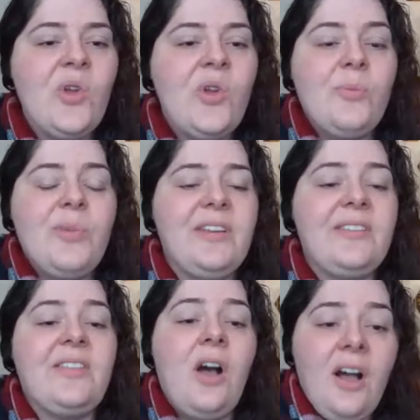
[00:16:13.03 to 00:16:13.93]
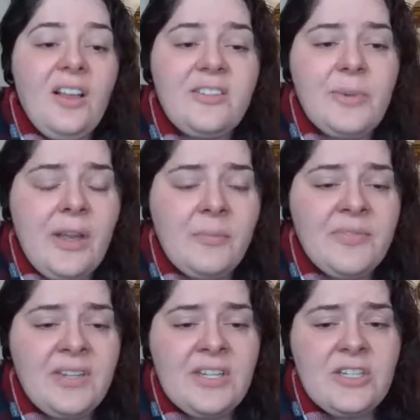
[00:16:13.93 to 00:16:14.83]
because cost
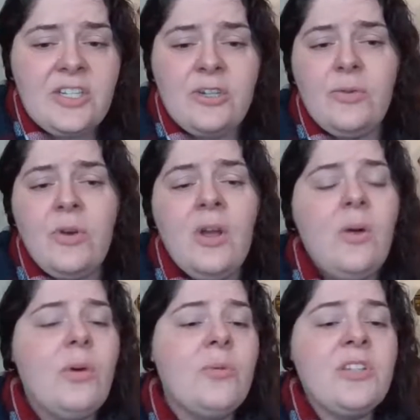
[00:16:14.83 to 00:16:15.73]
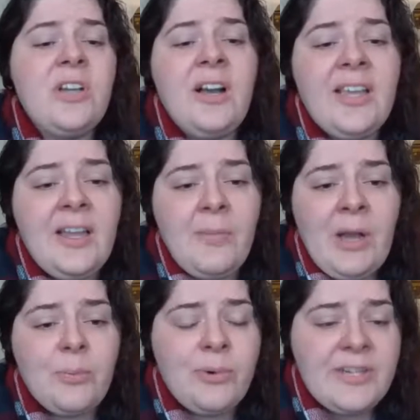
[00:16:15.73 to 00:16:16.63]
becomes an issue. When we're talking
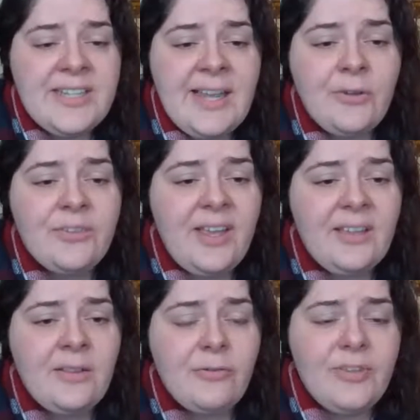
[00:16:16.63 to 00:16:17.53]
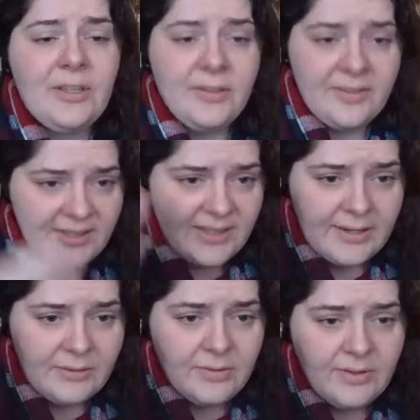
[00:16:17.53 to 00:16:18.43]
about printing outside in the field, see
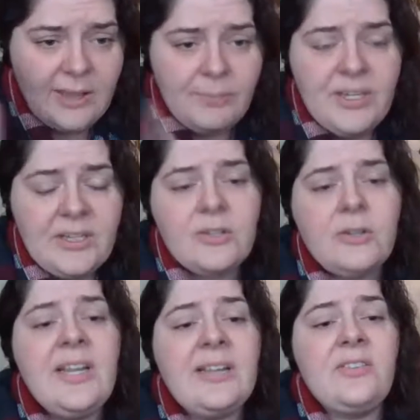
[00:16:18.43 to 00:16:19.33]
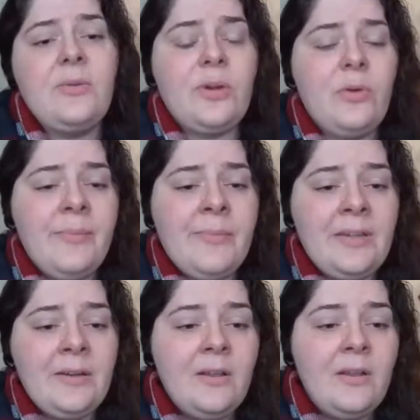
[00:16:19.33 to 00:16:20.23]
that picture next to
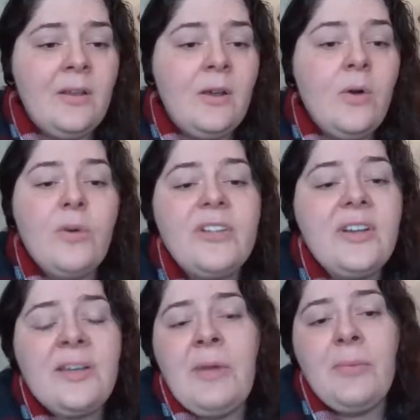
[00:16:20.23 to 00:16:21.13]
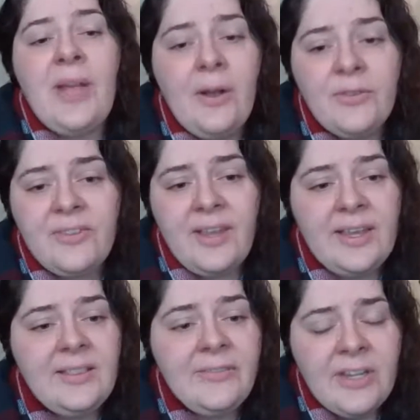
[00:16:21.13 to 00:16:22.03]
equipment? We're talking about
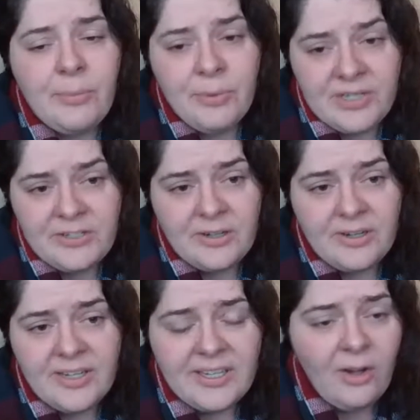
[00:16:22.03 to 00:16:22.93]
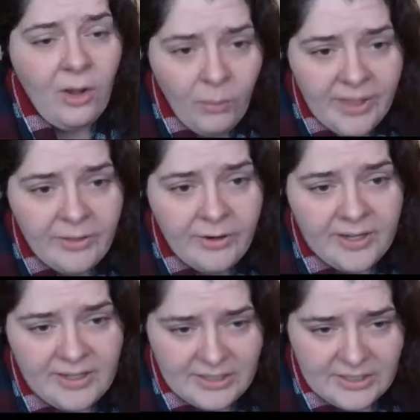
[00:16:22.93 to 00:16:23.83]
outside, leaving a printer in all weather
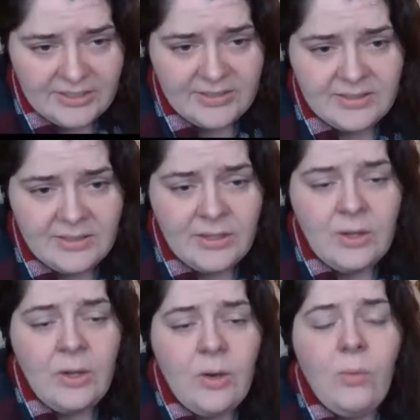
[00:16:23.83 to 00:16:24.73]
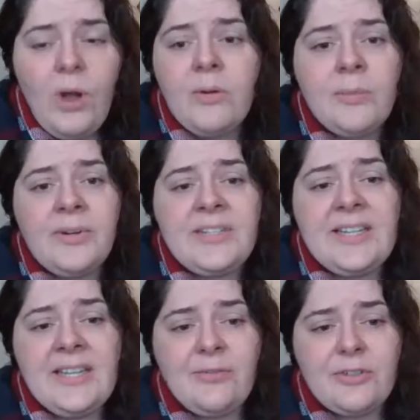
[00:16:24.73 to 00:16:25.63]
conditions while we're
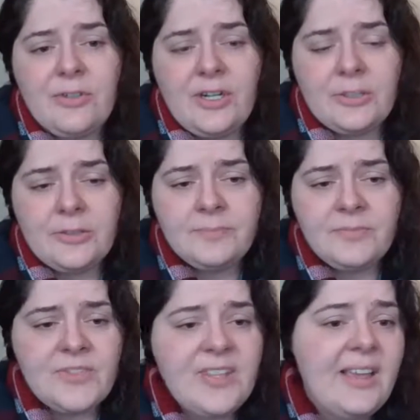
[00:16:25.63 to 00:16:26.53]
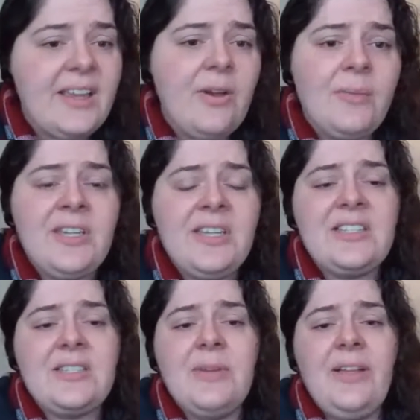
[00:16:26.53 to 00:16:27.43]
printing infrastructure. So that equipment
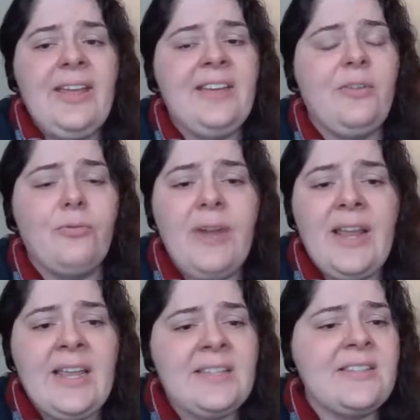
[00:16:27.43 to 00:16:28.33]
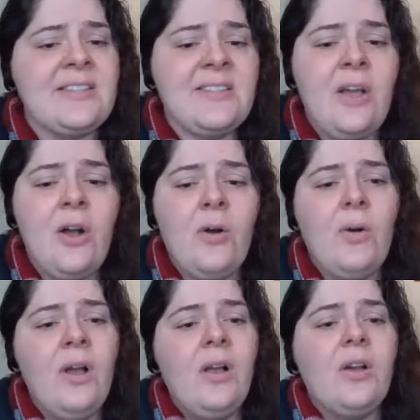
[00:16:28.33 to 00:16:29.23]
needs to be able to handle rain,
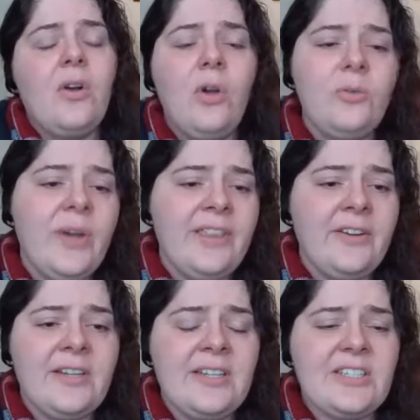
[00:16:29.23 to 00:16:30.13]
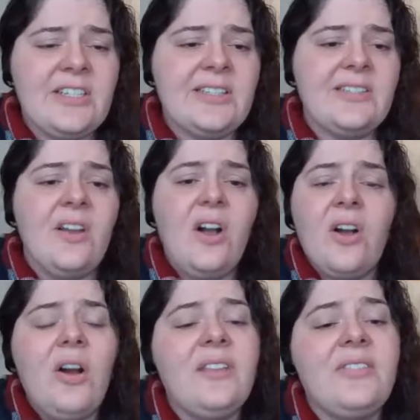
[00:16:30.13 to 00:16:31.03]
snow, cold weather conditions
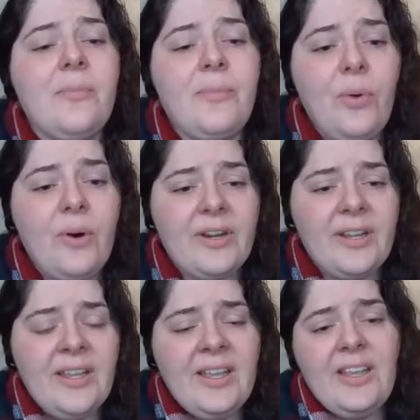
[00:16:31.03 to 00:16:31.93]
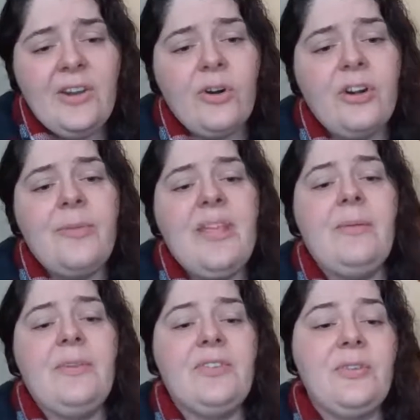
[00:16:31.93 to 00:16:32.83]
across the board in order to be
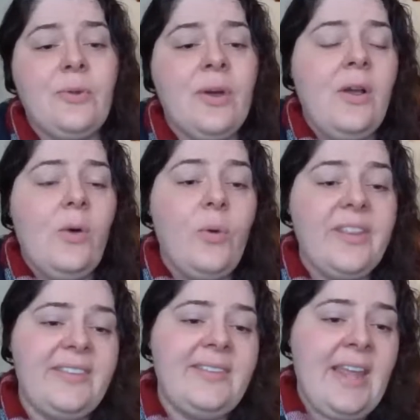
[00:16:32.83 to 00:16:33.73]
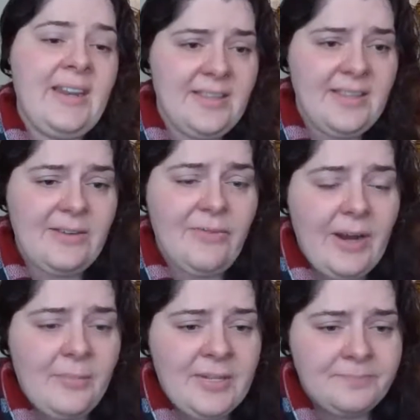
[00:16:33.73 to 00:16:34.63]
able to withstand the
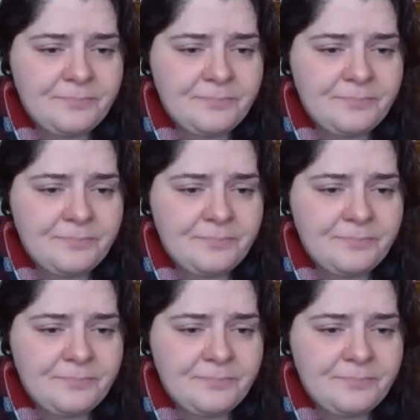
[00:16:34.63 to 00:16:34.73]
environment.